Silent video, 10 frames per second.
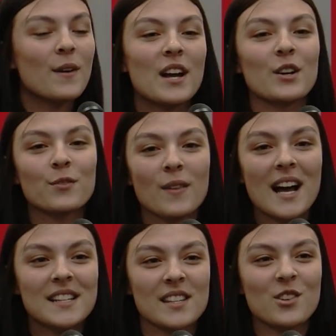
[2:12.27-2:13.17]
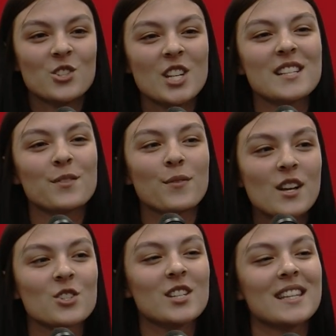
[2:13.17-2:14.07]
fireflies and your cheeks
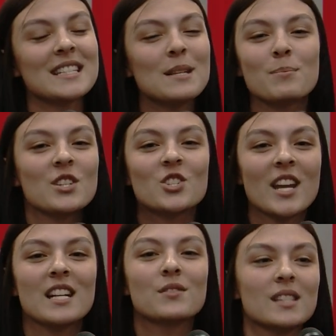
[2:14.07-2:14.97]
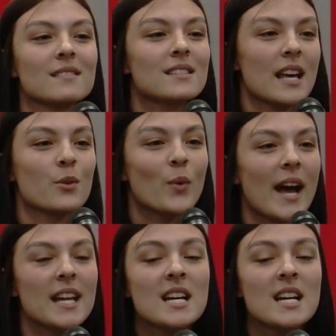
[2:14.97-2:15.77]
flush to the deepest shade of sunset red.